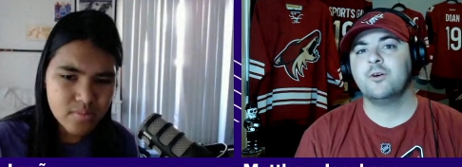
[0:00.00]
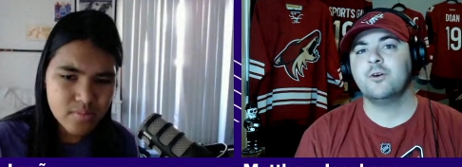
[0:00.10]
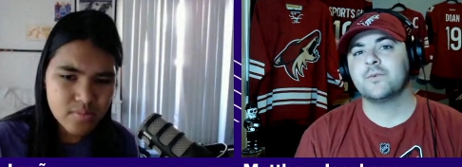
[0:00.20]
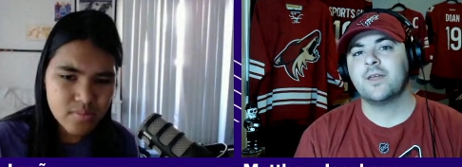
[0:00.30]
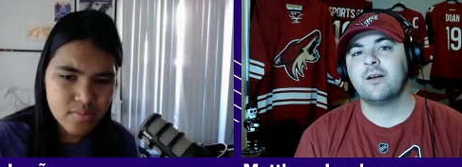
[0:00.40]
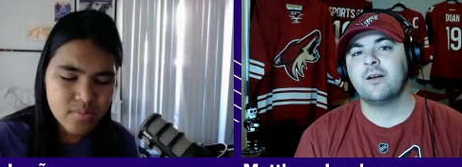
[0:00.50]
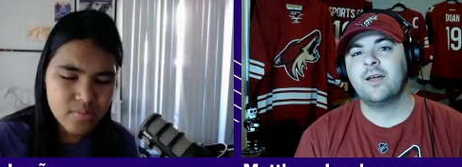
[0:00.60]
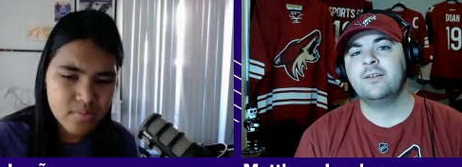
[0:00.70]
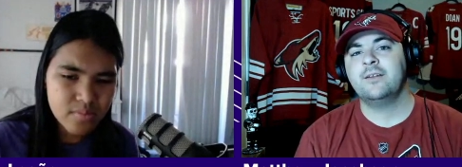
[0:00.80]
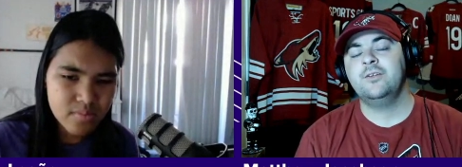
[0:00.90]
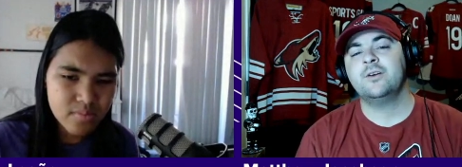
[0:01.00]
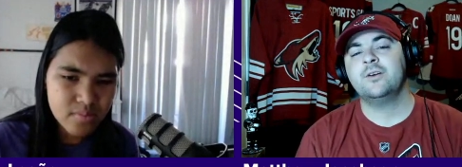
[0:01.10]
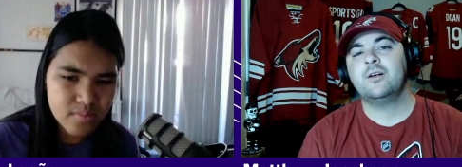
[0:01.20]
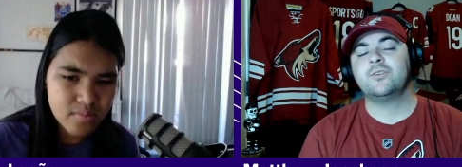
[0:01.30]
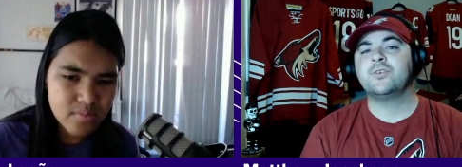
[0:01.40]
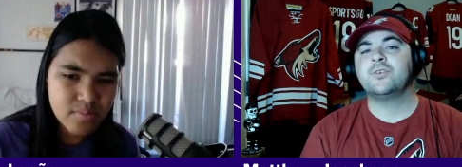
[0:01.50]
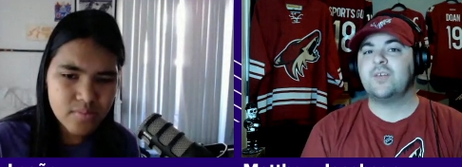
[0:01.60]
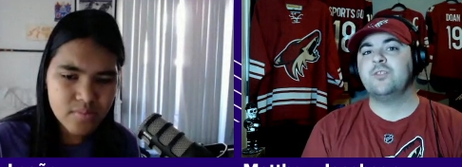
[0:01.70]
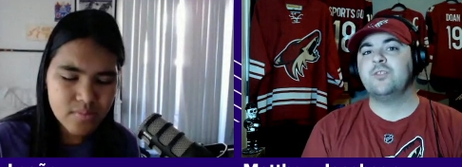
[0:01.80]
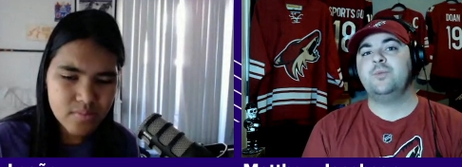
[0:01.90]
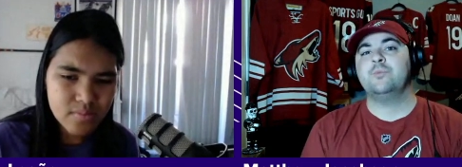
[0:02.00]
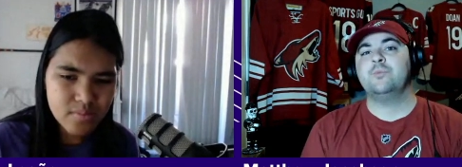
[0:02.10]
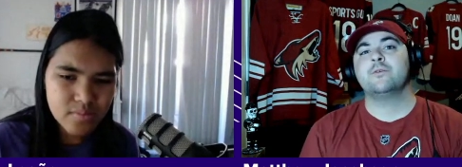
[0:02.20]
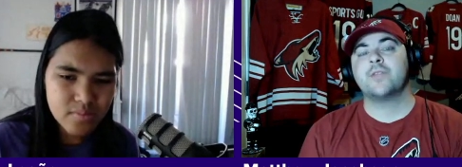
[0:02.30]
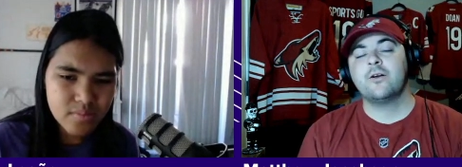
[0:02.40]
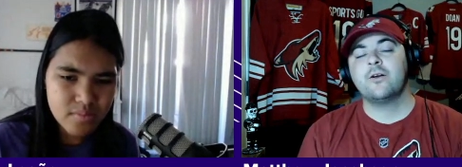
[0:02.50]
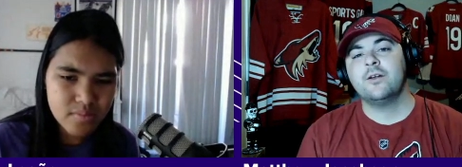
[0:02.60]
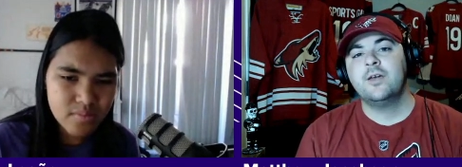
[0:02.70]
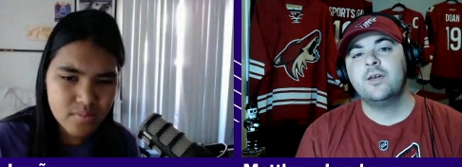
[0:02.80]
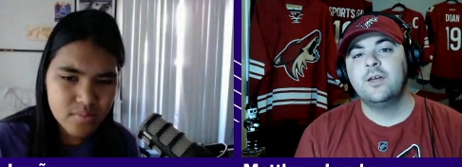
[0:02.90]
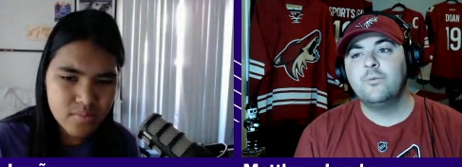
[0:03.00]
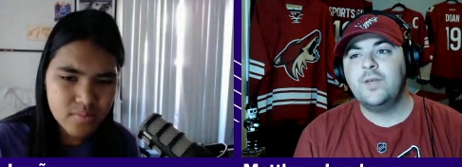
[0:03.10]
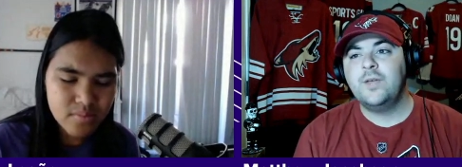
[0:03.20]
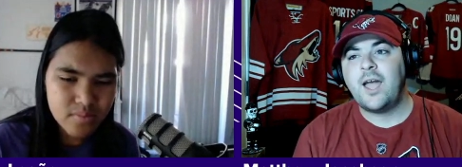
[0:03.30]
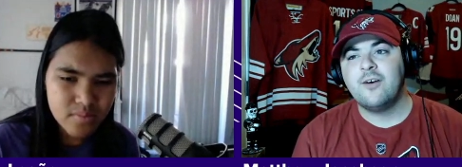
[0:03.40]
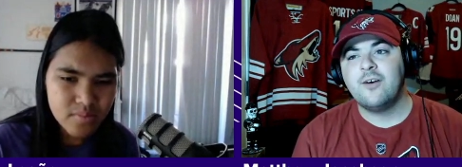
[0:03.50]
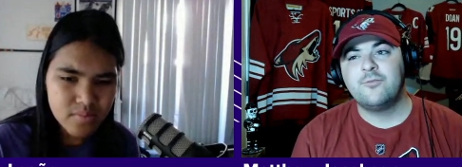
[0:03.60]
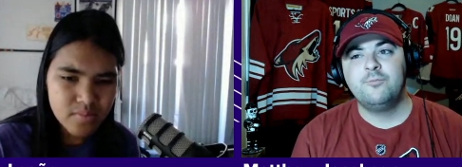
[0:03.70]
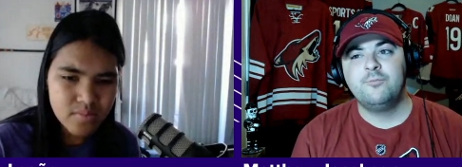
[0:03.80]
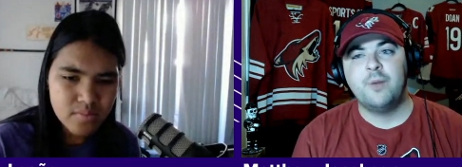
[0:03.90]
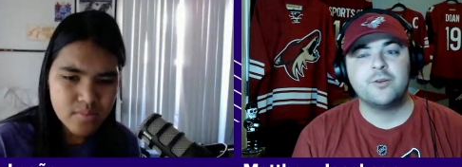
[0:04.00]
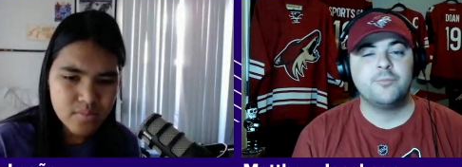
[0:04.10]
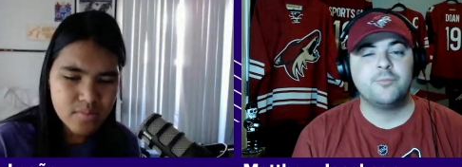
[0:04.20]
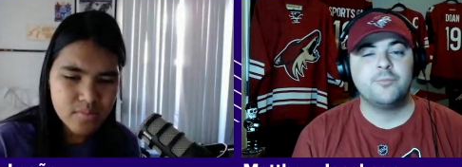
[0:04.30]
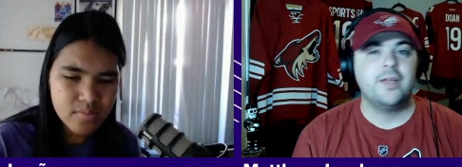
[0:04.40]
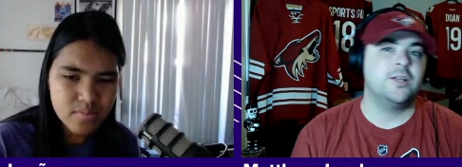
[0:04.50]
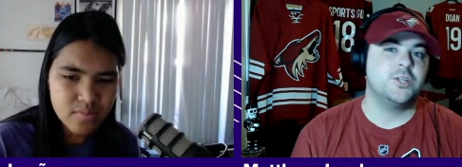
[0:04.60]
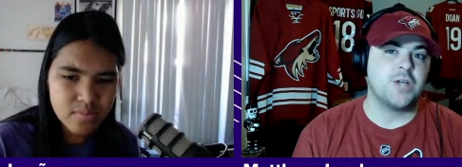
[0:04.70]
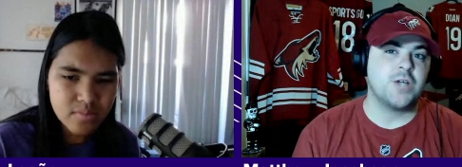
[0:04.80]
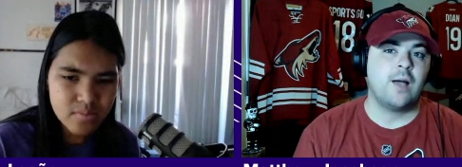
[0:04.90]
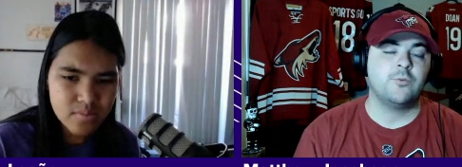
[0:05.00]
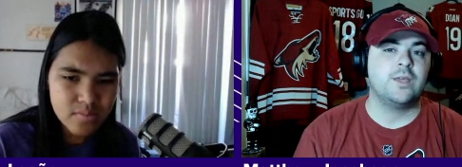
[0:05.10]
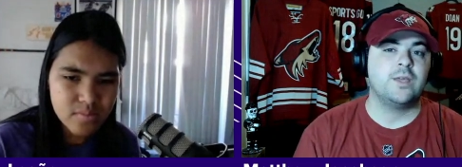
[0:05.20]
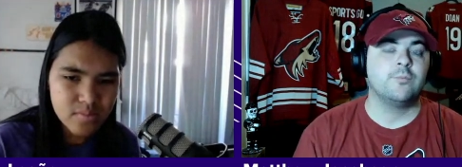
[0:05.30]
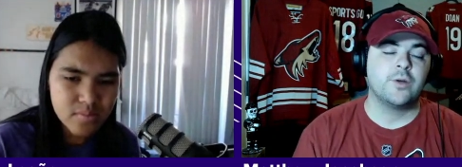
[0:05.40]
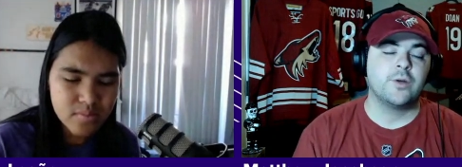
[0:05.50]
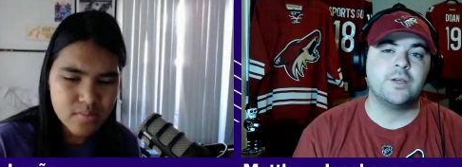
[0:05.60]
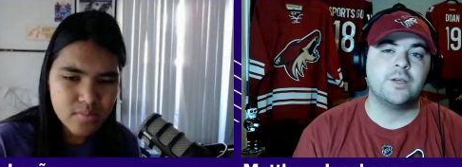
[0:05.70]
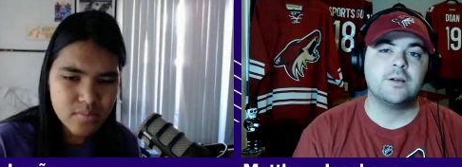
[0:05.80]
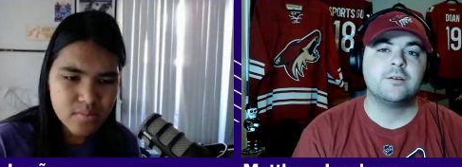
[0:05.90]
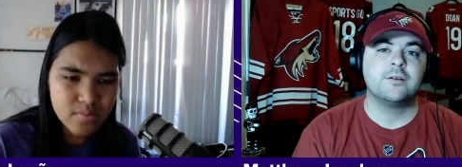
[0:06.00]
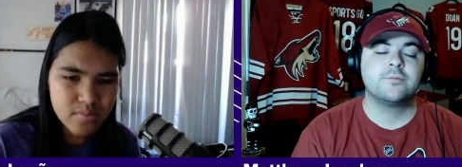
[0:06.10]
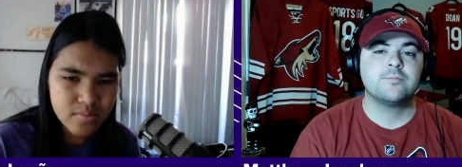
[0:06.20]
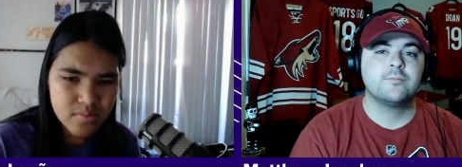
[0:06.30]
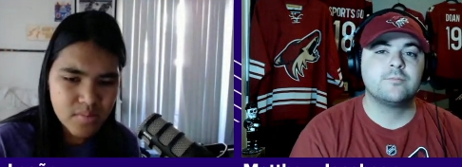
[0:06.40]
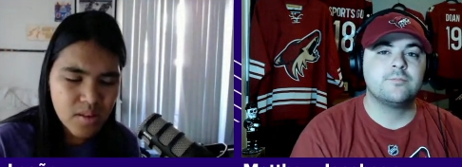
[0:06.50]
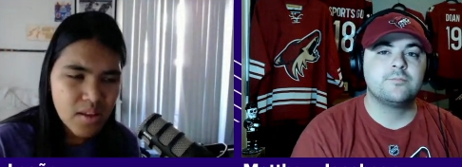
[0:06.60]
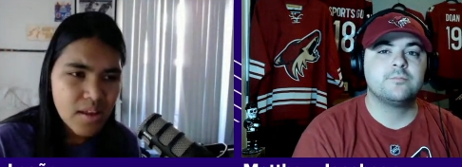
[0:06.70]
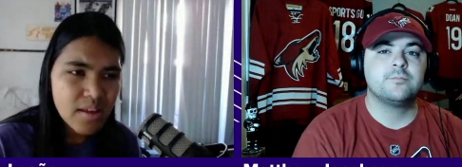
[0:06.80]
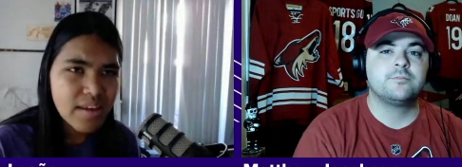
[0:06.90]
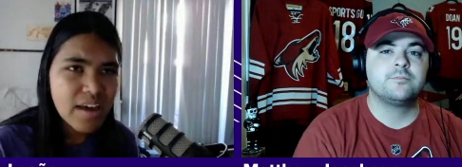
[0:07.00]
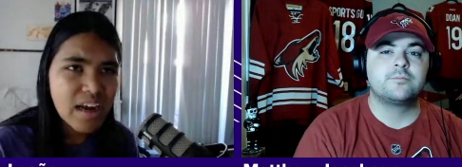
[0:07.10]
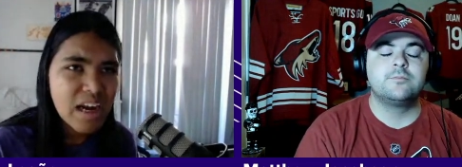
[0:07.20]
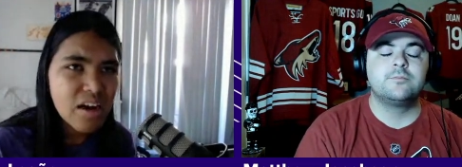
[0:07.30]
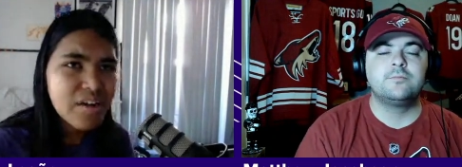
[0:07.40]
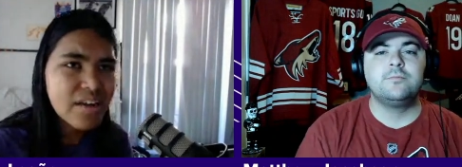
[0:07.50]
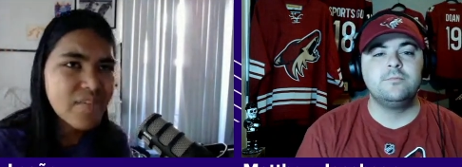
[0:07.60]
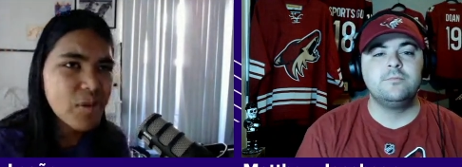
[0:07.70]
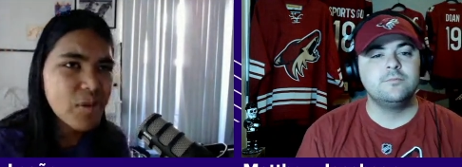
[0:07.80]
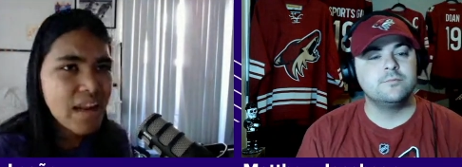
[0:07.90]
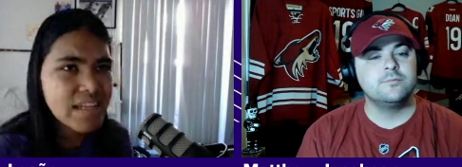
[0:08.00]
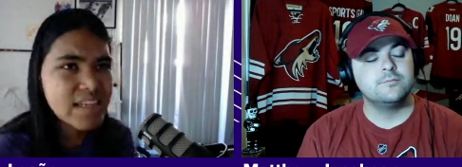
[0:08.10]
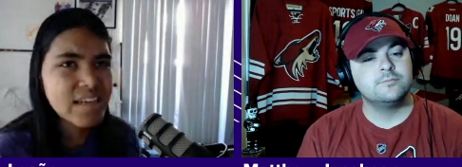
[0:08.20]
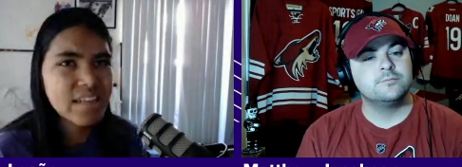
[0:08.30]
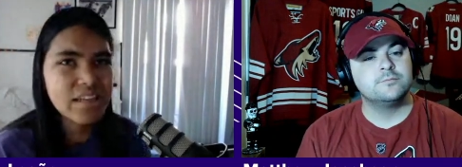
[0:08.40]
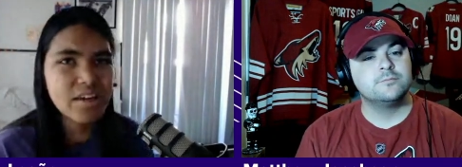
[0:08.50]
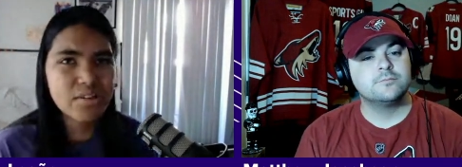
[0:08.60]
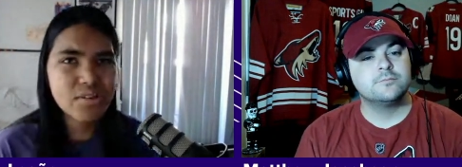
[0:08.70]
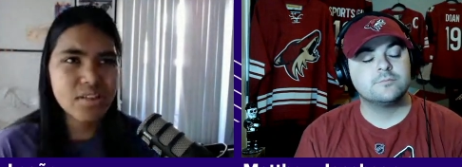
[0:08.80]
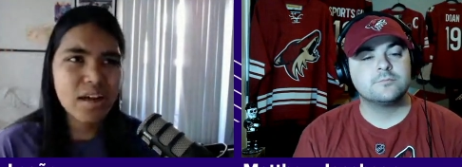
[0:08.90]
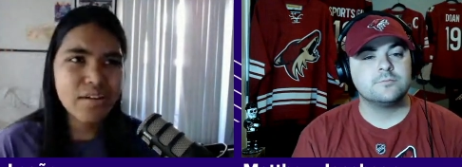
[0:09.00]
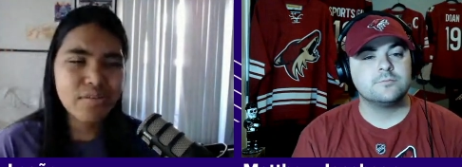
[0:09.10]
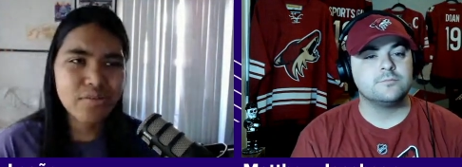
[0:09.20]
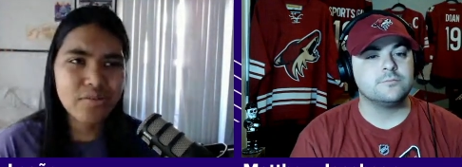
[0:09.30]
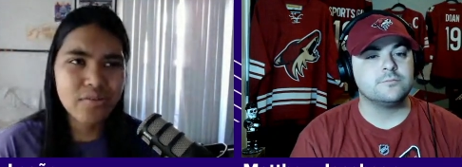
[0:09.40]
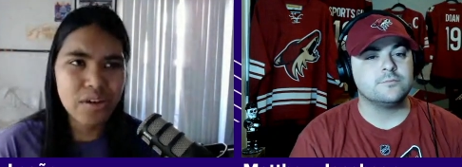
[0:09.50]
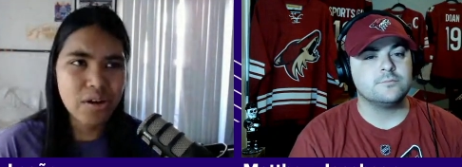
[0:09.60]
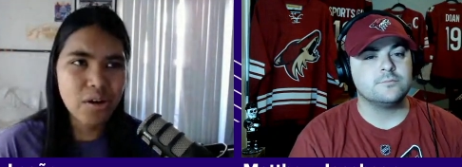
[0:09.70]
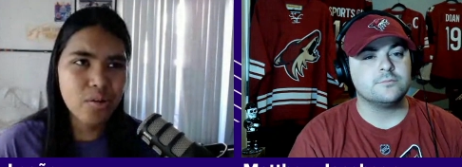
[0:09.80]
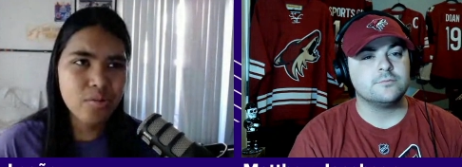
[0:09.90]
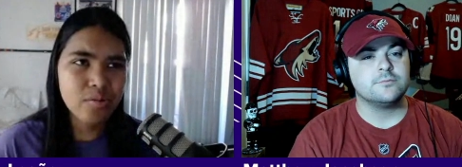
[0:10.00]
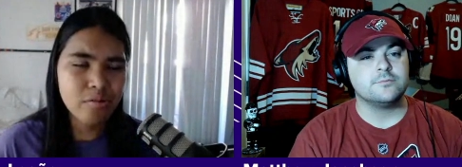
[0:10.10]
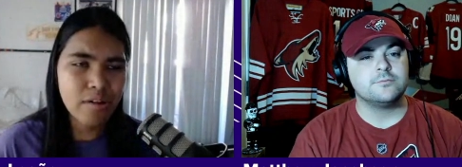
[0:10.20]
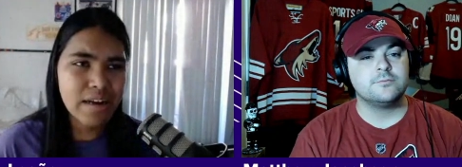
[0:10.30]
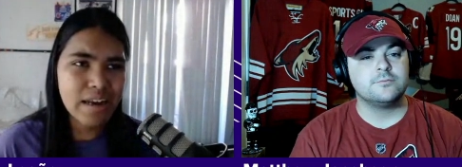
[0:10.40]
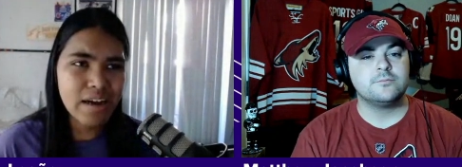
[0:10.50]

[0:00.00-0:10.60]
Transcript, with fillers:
Speaker 1: over there. And you can also sell the people over there on, we have better paying jobs we can bring
Speaker 2: here. Yeah, and I'll give you an idea. You know, there's a lot of, you know,